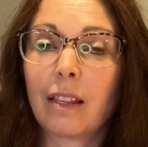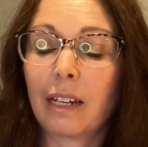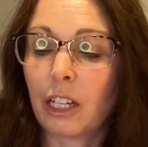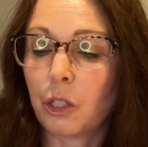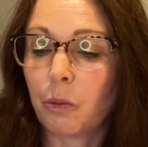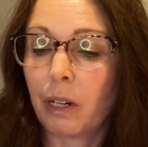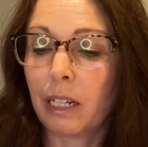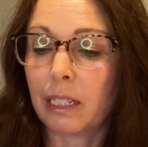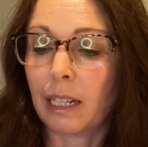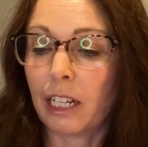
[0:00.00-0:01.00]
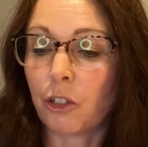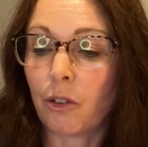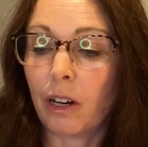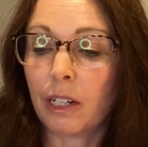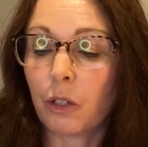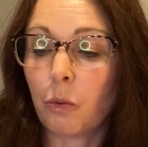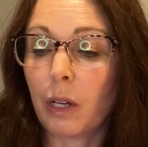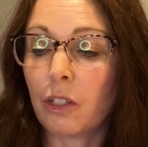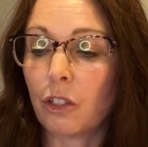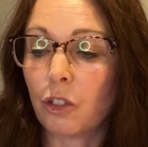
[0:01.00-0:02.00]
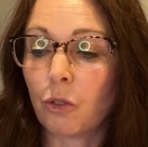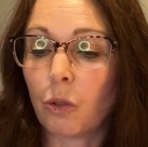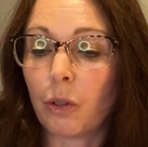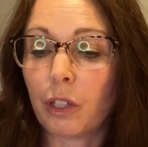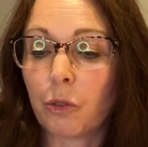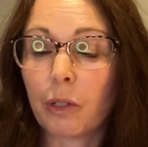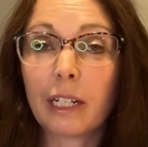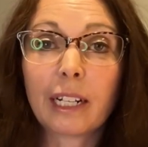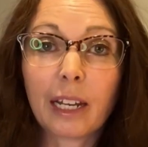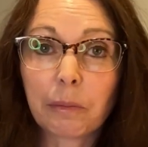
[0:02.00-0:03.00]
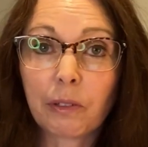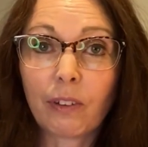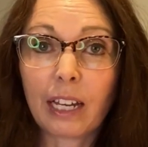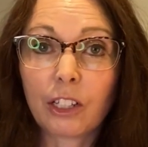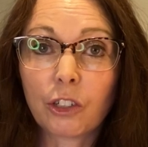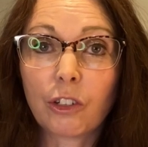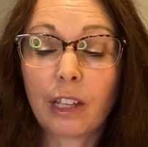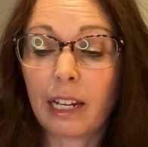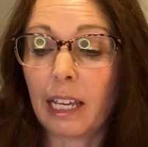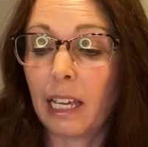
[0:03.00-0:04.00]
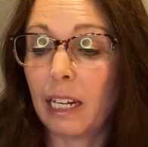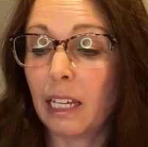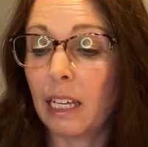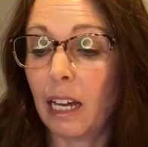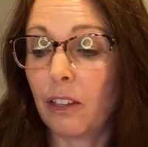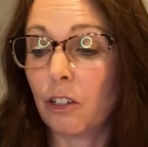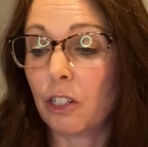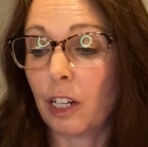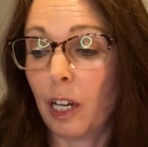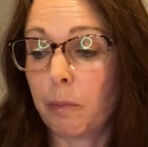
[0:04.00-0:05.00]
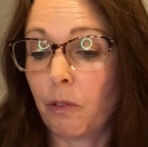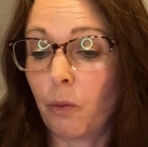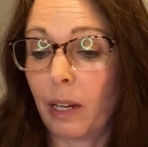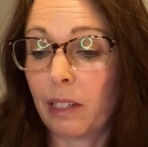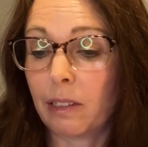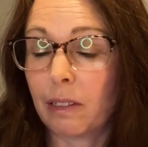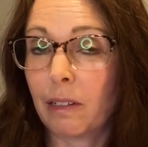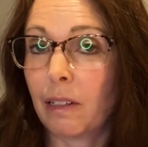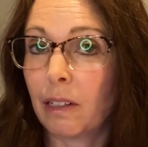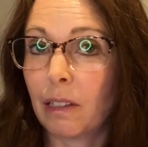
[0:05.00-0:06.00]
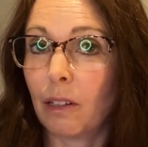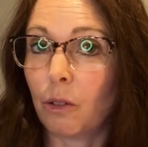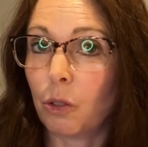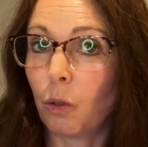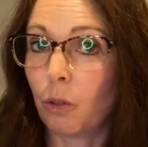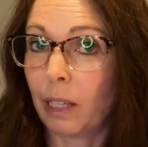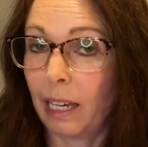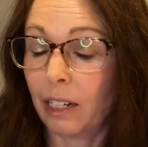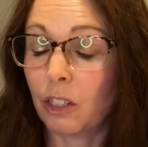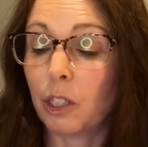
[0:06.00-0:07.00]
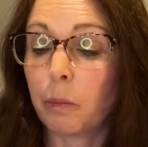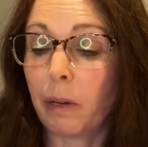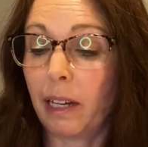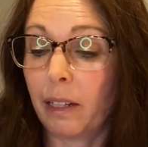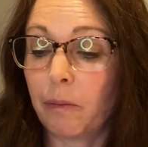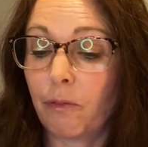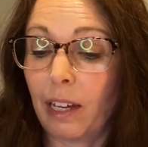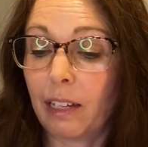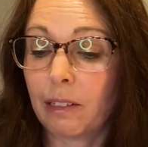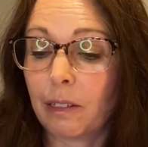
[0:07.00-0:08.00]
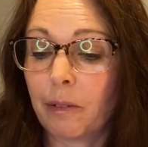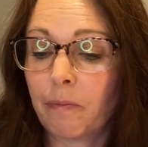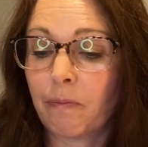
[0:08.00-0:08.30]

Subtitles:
Next one is electronic waste is growing 3 times faster than any other type of waste. Those old gadgets pile up fast.